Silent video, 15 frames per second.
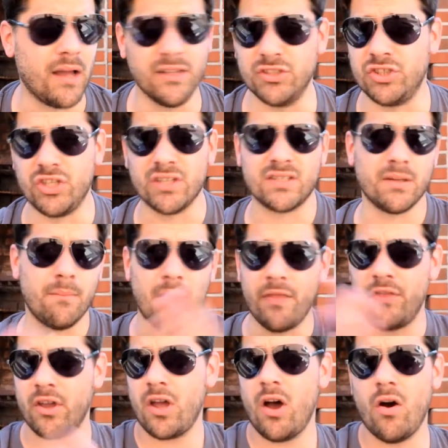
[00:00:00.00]
Just a
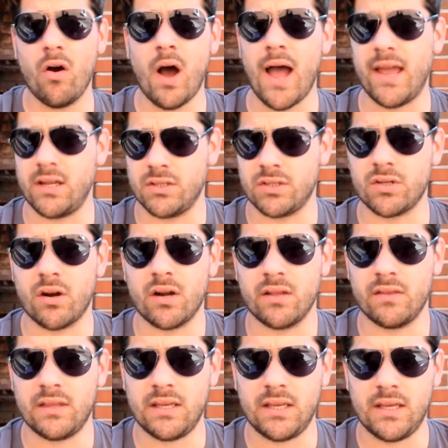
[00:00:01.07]
month ago, I had
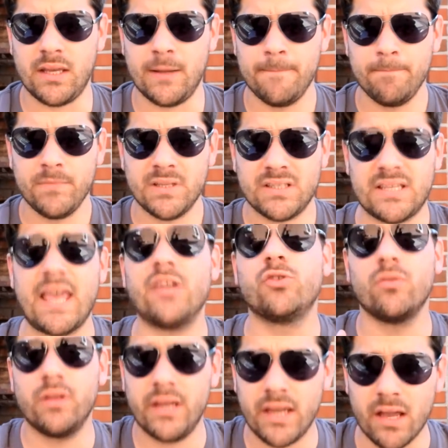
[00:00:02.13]
started the
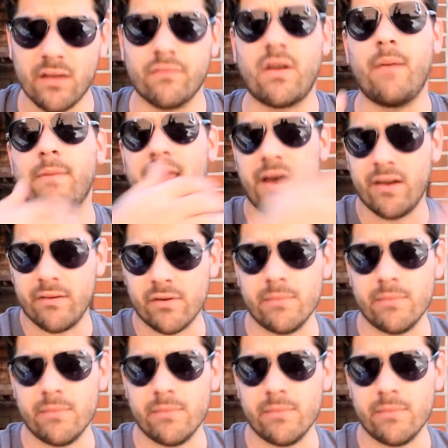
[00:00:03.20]
scheduling of coming out every